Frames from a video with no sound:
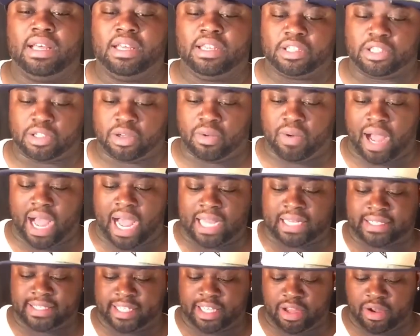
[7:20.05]
So I
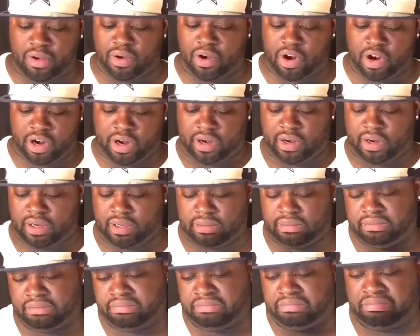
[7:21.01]
tell her
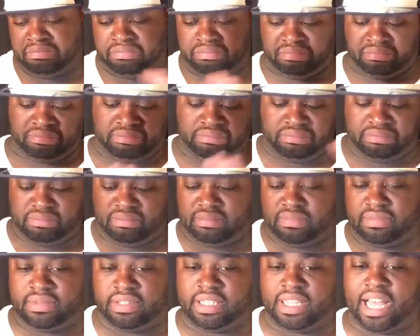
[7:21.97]

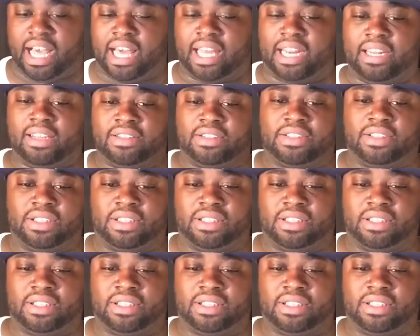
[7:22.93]
kind of